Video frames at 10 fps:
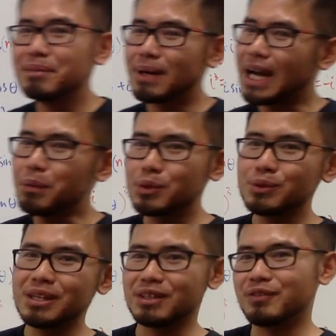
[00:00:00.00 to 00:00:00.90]
But I will do
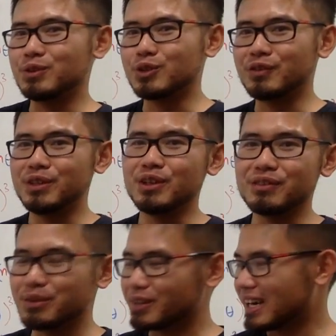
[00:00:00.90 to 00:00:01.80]
that in a future video
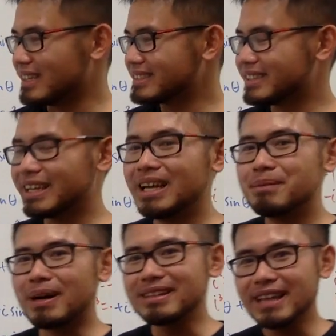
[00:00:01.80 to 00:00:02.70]
for you guys.
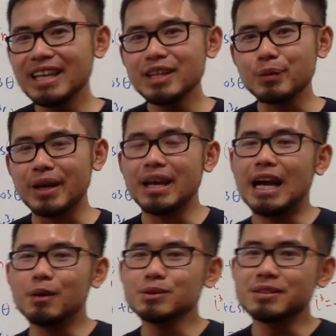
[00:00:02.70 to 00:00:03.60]
But anyway,
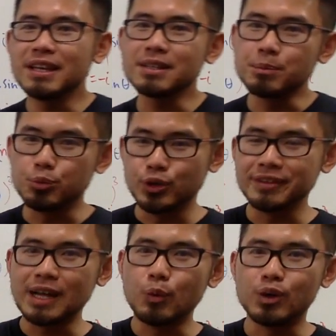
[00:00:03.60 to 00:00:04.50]
I want to thank
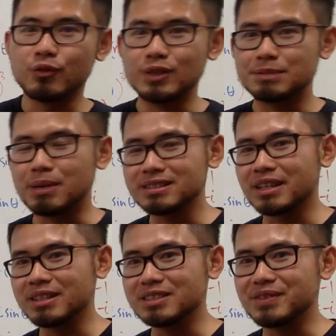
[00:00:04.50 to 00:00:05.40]
Brilliant dot org for
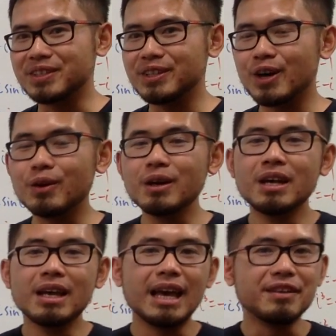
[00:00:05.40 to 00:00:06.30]
sponsoring this video.
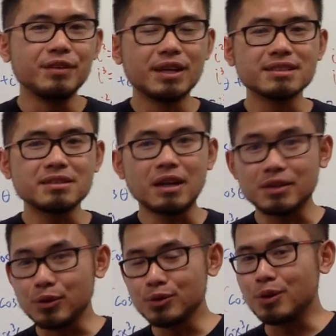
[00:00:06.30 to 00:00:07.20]
And if you guys
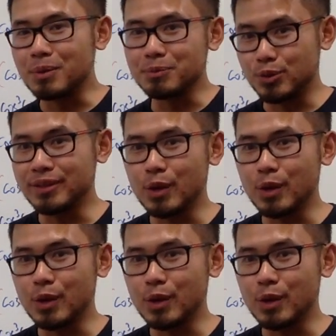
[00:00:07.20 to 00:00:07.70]
don't know about Brilliant